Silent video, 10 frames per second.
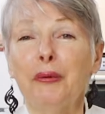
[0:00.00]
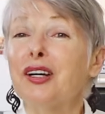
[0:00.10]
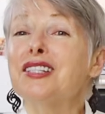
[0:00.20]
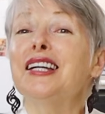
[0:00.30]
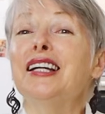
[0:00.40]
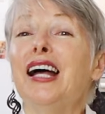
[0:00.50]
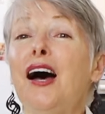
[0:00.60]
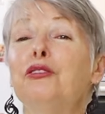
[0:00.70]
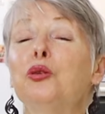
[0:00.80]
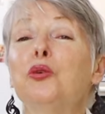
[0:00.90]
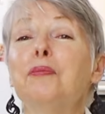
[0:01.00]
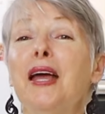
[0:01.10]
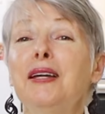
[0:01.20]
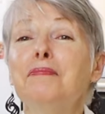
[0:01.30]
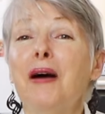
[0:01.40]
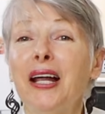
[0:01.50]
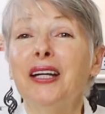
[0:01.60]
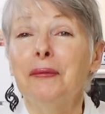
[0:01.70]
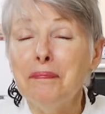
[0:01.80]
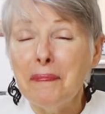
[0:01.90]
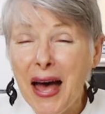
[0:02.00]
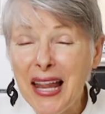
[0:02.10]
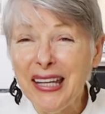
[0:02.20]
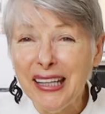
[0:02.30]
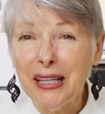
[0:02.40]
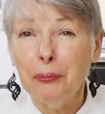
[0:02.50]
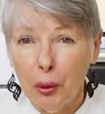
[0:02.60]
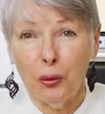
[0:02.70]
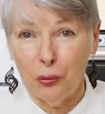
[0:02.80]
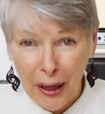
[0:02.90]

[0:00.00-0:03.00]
because they have to remain malleable,